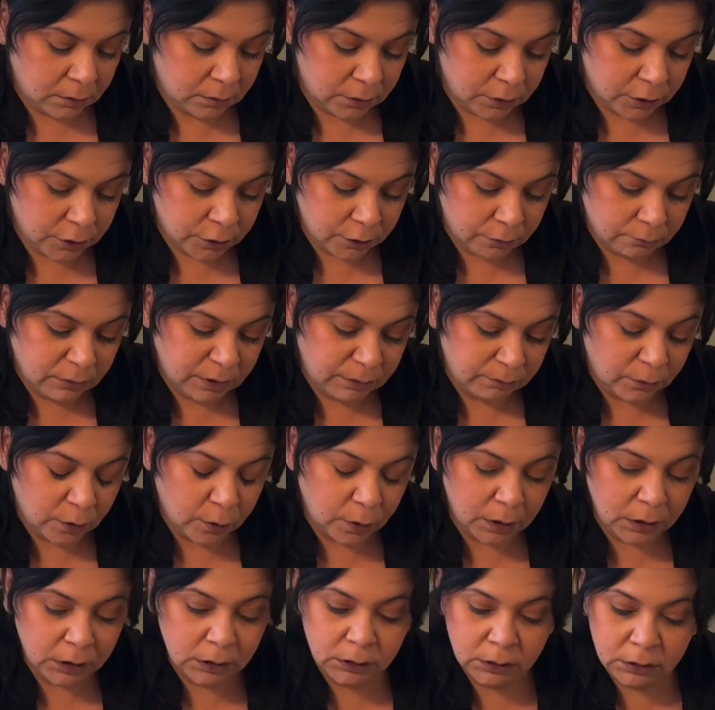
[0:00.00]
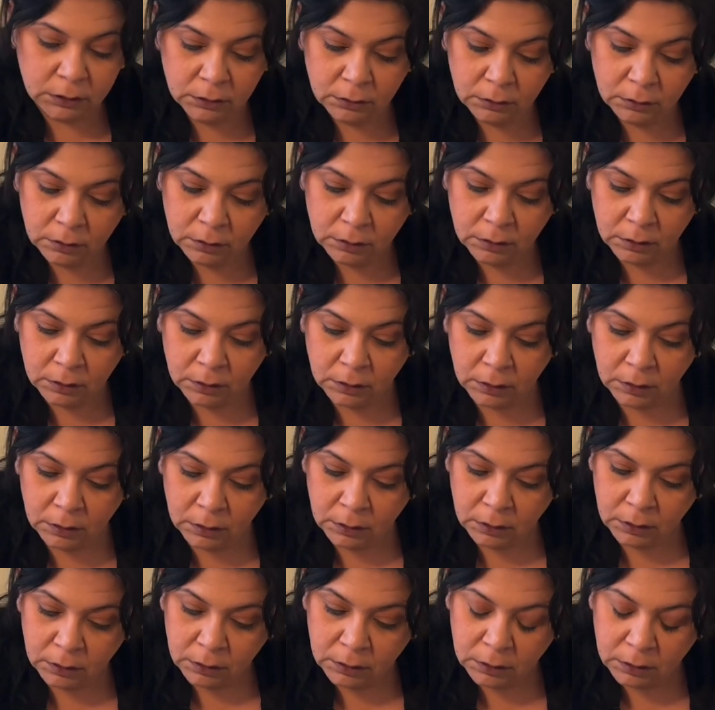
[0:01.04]
Show me more.
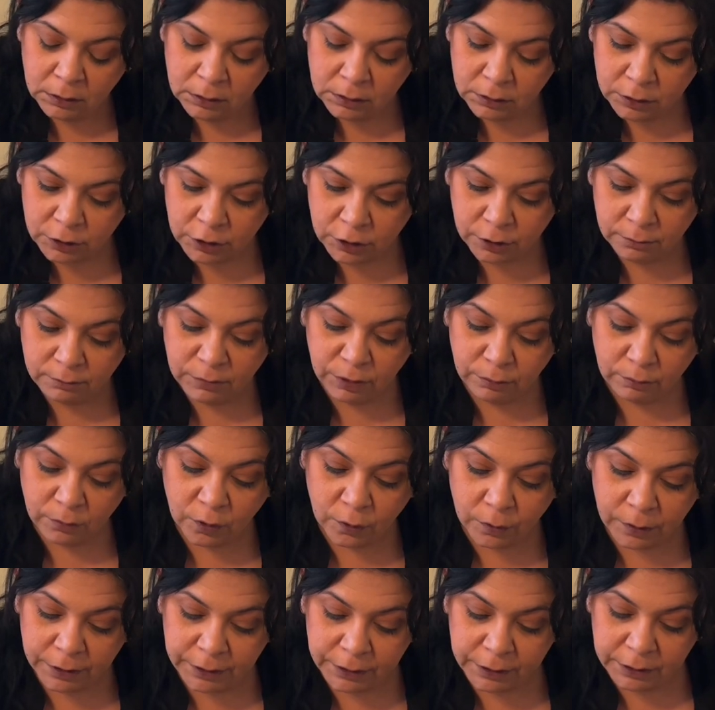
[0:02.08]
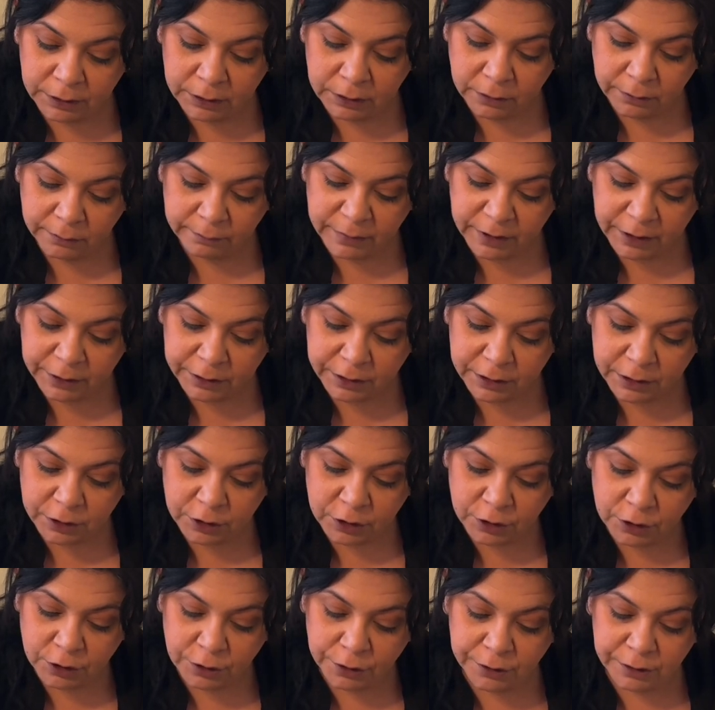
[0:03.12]
Show me more about this
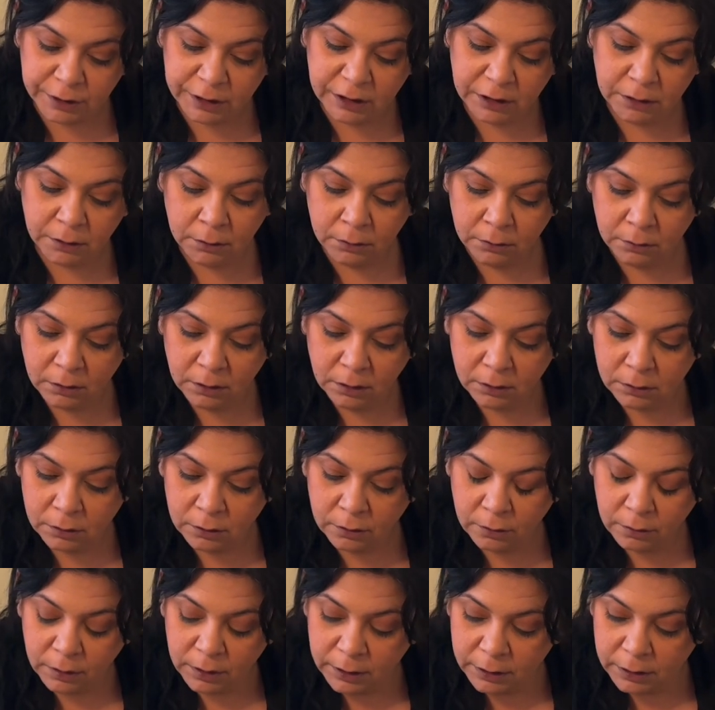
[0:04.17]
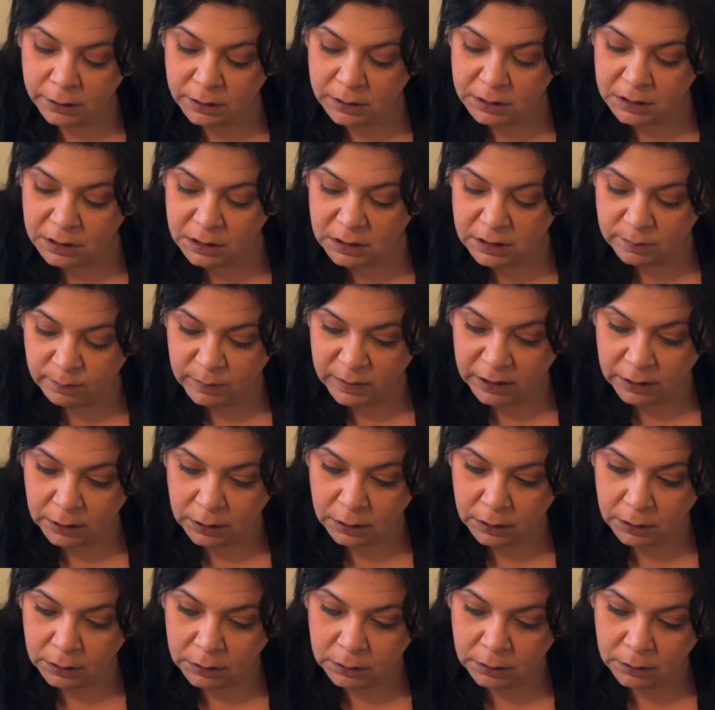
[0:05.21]
journey that Aquarius has been on.